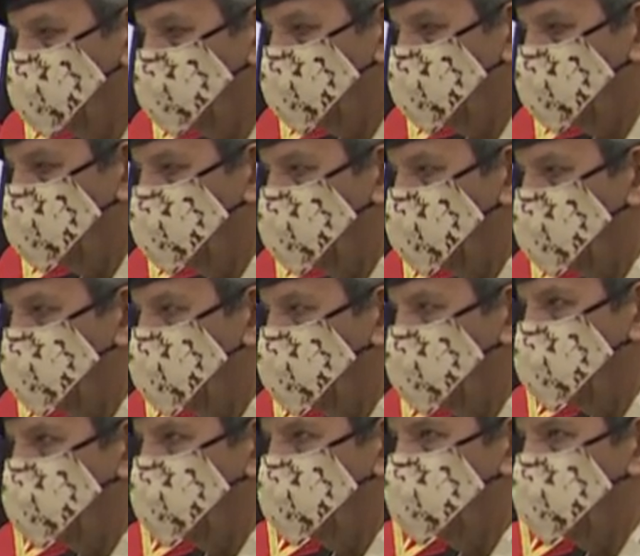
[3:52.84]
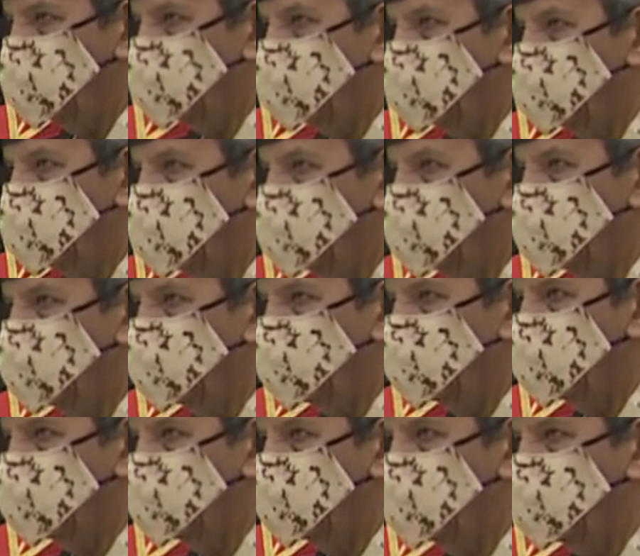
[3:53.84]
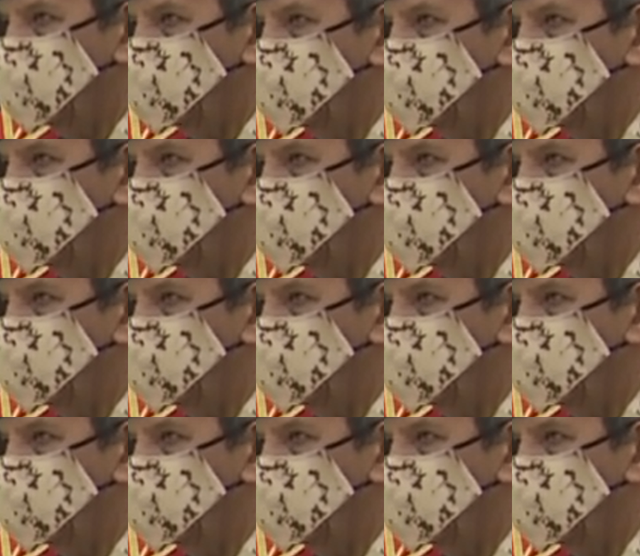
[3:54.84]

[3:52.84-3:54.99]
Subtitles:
(no one is talking)